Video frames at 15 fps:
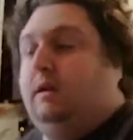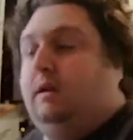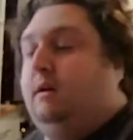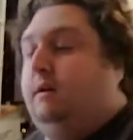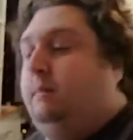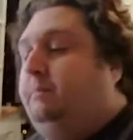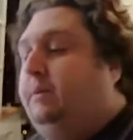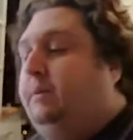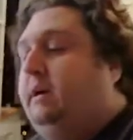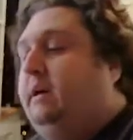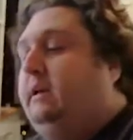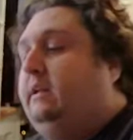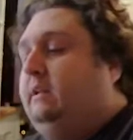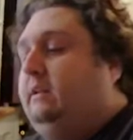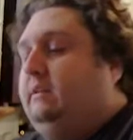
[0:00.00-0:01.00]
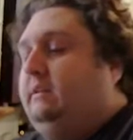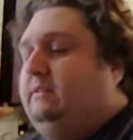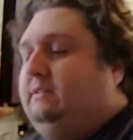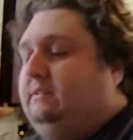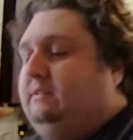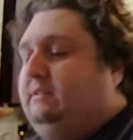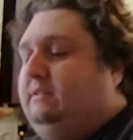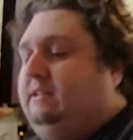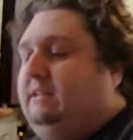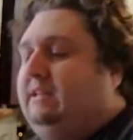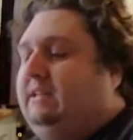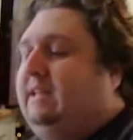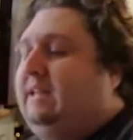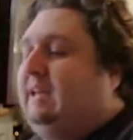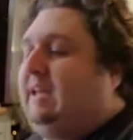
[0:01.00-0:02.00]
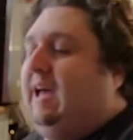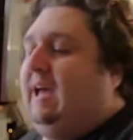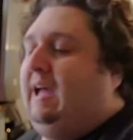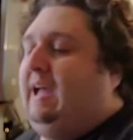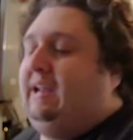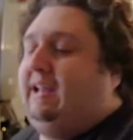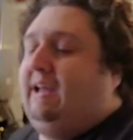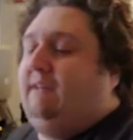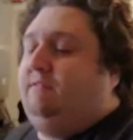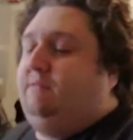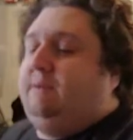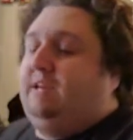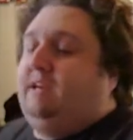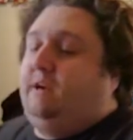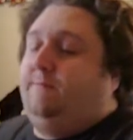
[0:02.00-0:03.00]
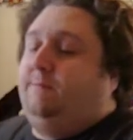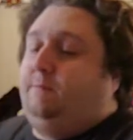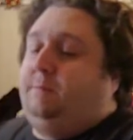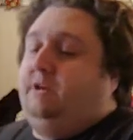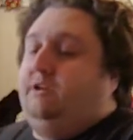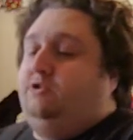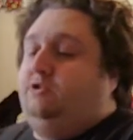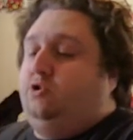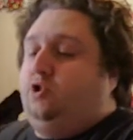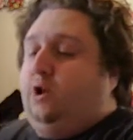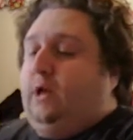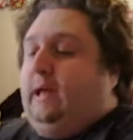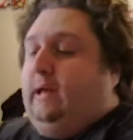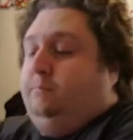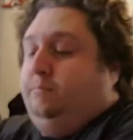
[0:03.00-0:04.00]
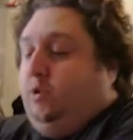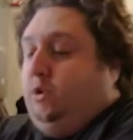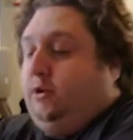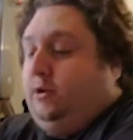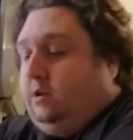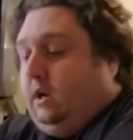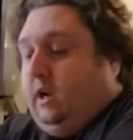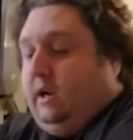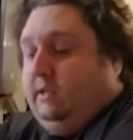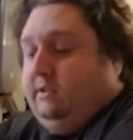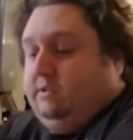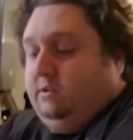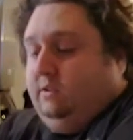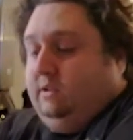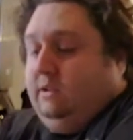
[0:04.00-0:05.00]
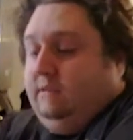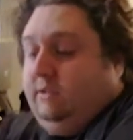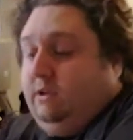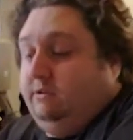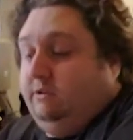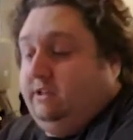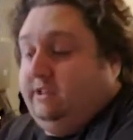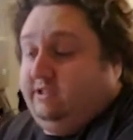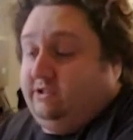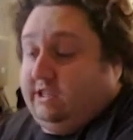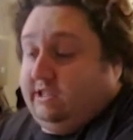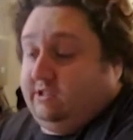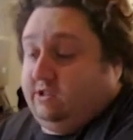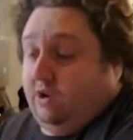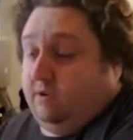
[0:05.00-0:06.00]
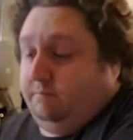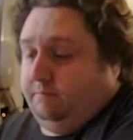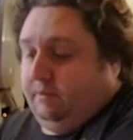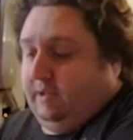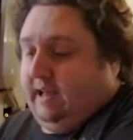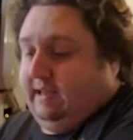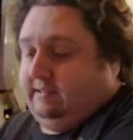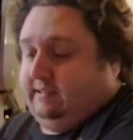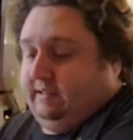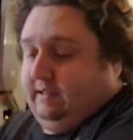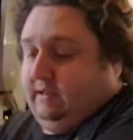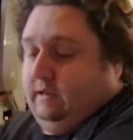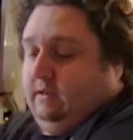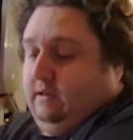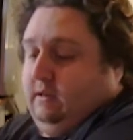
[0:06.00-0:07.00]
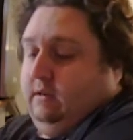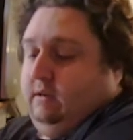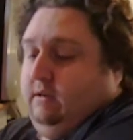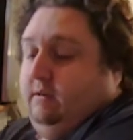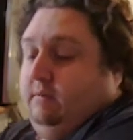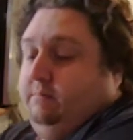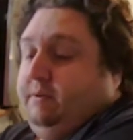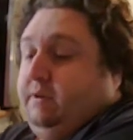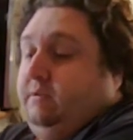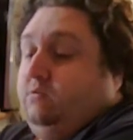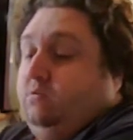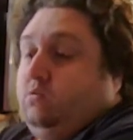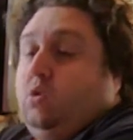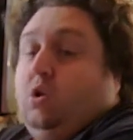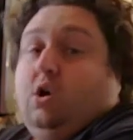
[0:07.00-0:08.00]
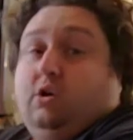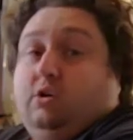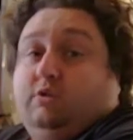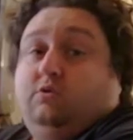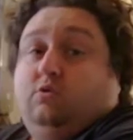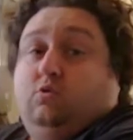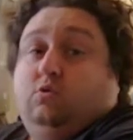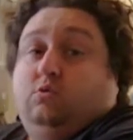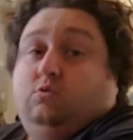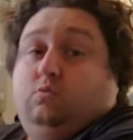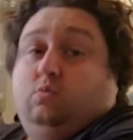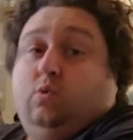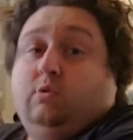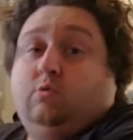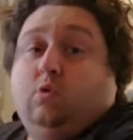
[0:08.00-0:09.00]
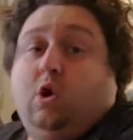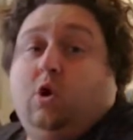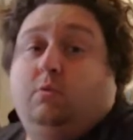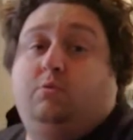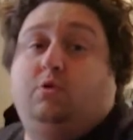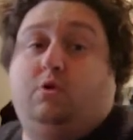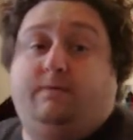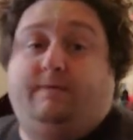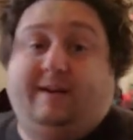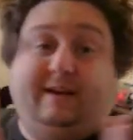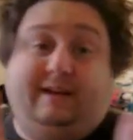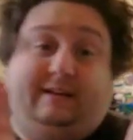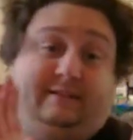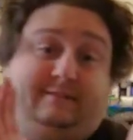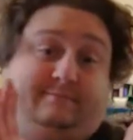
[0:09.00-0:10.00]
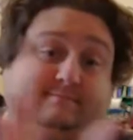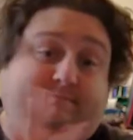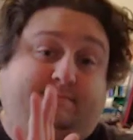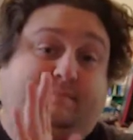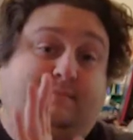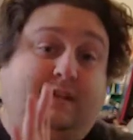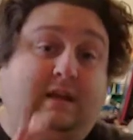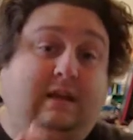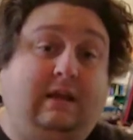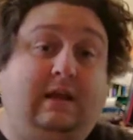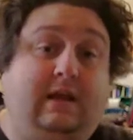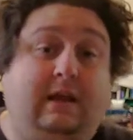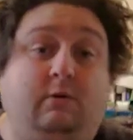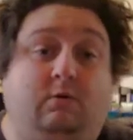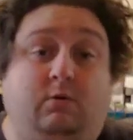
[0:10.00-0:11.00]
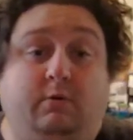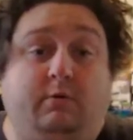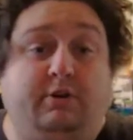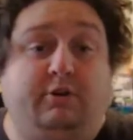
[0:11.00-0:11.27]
but you kind of have to be careful, because you can bork your console, even though it is just hardened plastic. But one wrong move and it ruins your